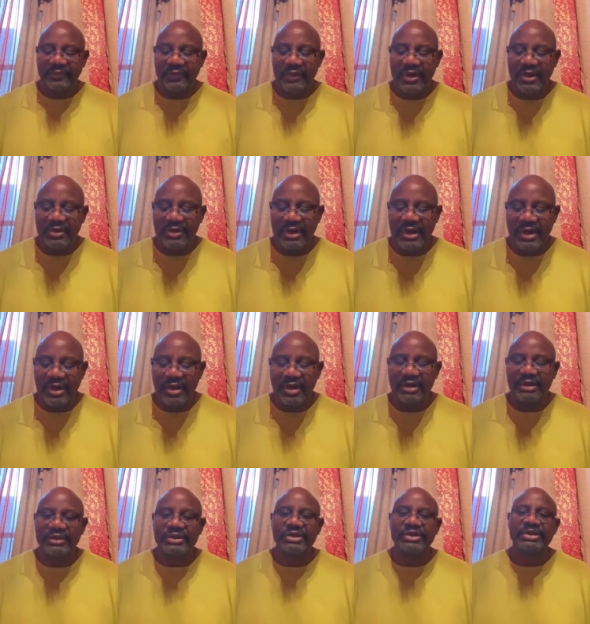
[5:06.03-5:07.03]
Fear the
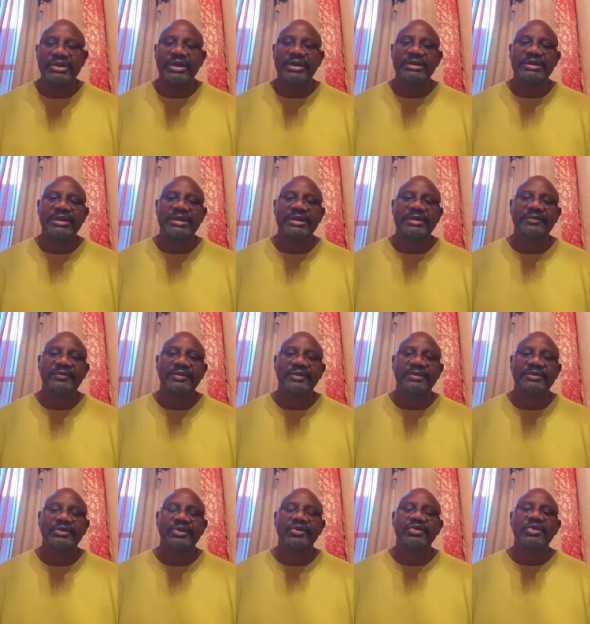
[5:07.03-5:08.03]
Lord and shun
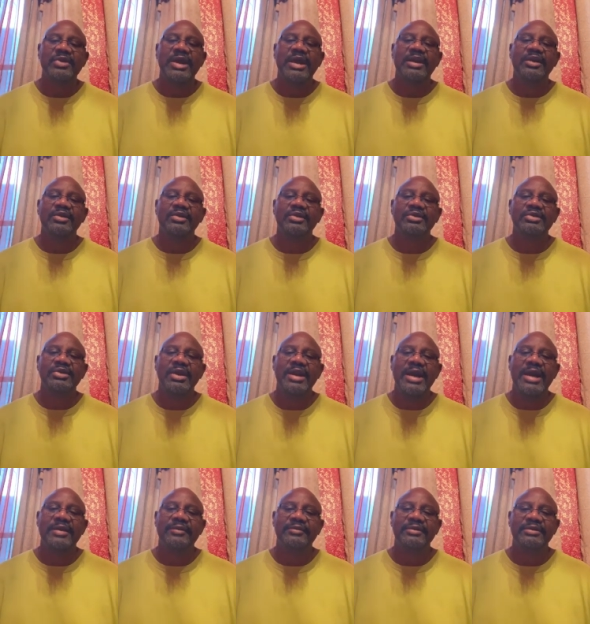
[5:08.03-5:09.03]
evil. So you got to look at your
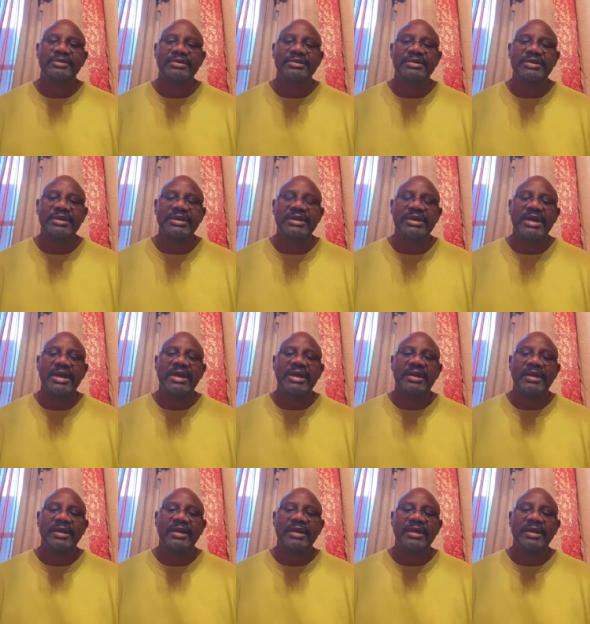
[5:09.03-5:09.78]
life and see.